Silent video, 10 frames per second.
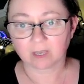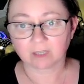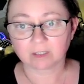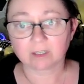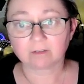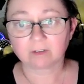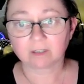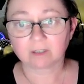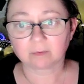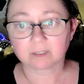and to
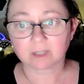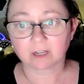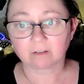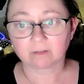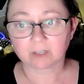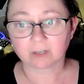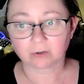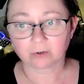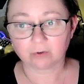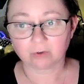defend themselves
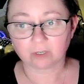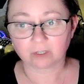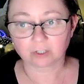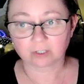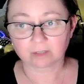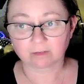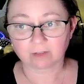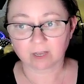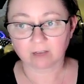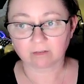under new conditions of
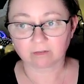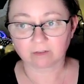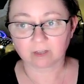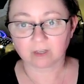life